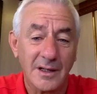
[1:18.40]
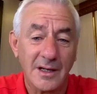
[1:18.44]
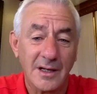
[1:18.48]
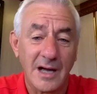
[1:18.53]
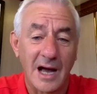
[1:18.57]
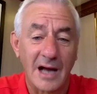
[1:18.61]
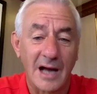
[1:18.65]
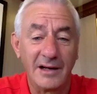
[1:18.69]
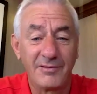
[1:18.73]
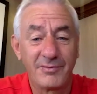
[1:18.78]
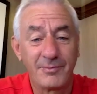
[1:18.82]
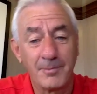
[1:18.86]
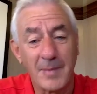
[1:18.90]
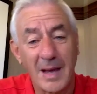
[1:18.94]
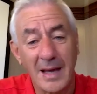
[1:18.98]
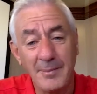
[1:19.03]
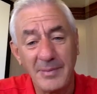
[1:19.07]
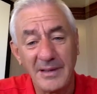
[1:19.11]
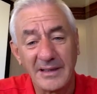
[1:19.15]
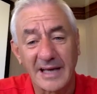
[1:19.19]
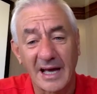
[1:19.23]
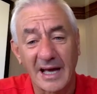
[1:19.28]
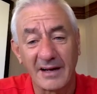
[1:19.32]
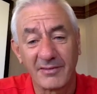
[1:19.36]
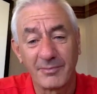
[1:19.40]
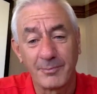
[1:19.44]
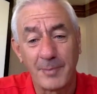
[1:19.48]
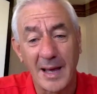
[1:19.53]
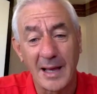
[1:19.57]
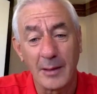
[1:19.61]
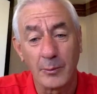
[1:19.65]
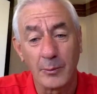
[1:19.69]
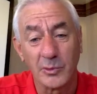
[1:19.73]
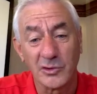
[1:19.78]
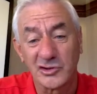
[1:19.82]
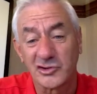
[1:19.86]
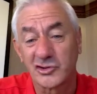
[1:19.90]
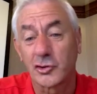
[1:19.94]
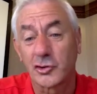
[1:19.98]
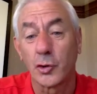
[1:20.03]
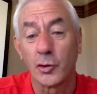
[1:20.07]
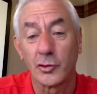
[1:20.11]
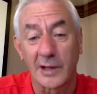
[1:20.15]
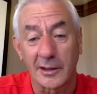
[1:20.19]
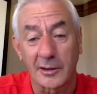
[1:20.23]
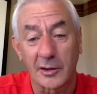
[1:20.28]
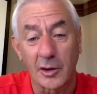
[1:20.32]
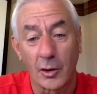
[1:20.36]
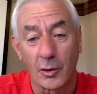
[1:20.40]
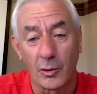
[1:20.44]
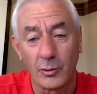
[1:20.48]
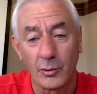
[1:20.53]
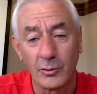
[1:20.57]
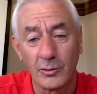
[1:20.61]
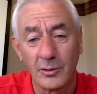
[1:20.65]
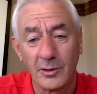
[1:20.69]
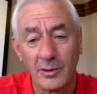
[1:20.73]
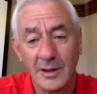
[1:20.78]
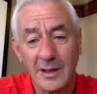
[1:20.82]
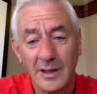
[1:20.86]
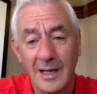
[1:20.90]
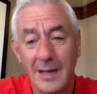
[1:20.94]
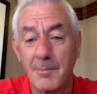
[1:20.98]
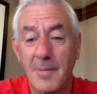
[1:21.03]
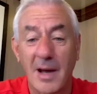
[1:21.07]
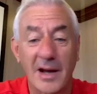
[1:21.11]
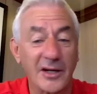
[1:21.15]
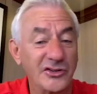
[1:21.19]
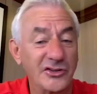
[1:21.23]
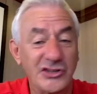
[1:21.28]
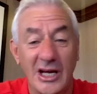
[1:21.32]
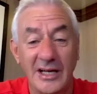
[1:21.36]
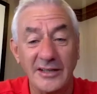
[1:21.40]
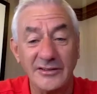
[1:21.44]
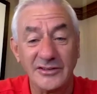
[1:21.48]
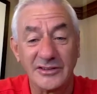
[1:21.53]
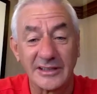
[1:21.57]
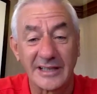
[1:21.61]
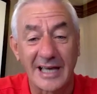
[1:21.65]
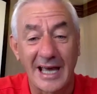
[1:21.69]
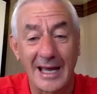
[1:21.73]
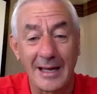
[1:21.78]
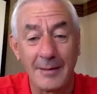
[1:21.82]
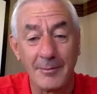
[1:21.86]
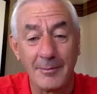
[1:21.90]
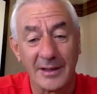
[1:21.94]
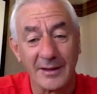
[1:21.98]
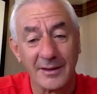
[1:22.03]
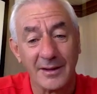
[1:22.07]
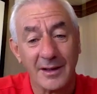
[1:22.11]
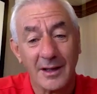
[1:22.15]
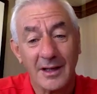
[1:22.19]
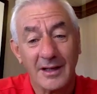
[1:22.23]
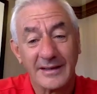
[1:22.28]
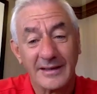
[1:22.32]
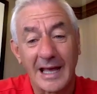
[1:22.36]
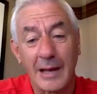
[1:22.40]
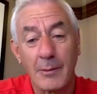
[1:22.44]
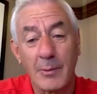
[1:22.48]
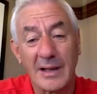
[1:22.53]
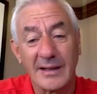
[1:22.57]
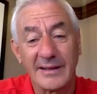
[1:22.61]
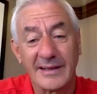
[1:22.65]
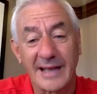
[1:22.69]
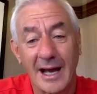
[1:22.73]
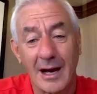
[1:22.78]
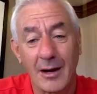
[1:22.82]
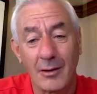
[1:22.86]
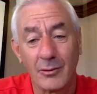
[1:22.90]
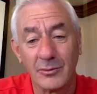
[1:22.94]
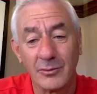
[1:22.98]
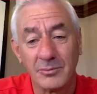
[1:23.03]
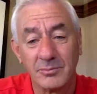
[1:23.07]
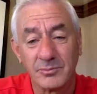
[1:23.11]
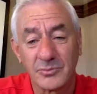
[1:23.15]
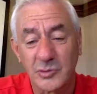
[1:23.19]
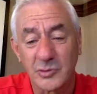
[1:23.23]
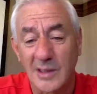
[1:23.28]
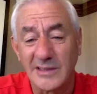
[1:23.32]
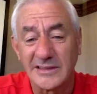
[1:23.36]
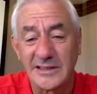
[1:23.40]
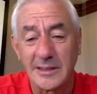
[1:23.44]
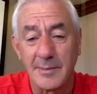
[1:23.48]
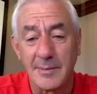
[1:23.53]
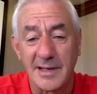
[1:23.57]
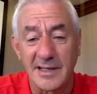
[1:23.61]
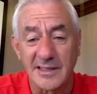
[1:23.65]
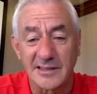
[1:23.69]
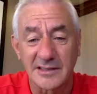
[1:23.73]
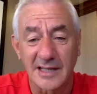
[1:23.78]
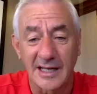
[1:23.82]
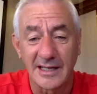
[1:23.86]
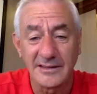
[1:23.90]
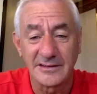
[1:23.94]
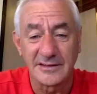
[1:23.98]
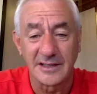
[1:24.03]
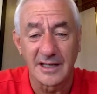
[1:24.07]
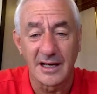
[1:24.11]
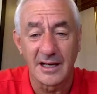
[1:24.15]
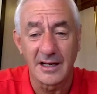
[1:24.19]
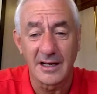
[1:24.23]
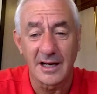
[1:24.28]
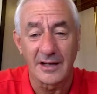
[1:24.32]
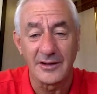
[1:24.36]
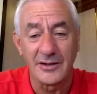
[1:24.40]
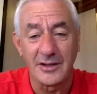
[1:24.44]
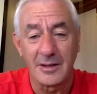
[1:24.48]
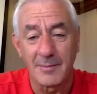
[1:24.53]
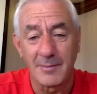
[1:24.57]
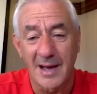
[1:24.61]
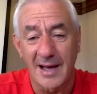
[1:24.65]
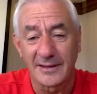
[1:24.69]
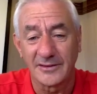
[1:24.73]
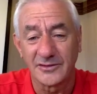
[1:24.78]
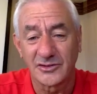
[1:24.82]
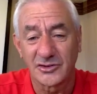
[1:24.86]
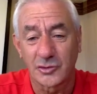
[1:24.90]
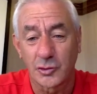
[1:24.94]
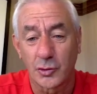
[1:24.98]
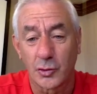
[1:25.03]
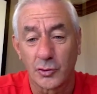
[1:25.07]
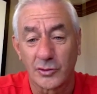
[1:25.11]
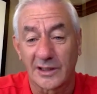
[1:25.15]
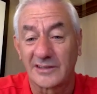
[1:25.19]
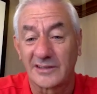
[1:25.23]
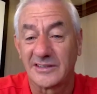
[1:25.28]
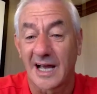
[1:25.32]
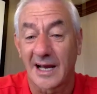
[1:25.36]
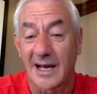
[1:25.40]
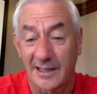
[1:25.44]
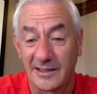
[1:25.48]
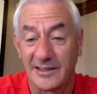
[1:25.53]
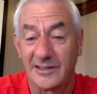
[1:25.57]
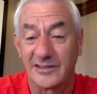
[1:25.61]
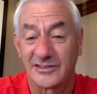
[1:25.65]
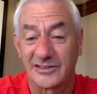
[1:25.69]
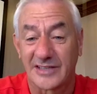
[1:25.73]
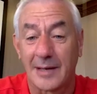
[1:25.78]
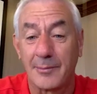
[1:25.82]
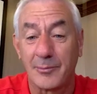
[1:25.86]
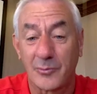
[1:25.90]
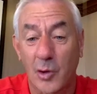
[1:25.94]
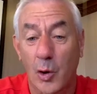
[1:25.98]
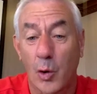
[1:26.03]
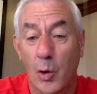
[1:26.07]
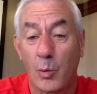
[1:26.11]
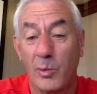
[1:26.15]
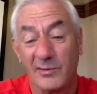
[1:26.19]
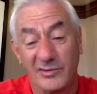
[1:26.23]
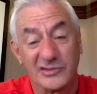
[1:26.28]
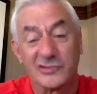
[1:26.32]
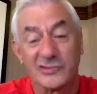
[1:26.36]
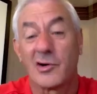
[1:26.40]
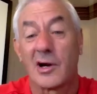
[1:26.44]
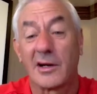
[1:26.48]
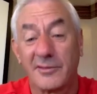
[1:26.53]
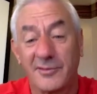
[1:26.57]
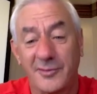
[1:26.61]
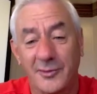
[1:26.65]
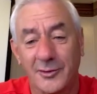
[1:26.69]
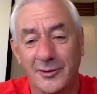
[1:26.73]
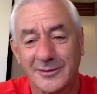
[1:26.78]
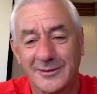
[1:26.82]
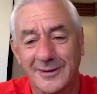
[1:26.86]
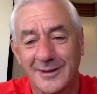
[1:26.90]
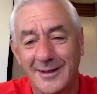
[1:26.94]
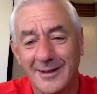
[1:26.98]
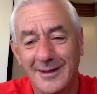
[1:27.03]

And if maybe Gareth Bale would have scored that goal, it might have changed the game. And they went down 20 minutes later, and your man scored exactly the same goal with his right foot.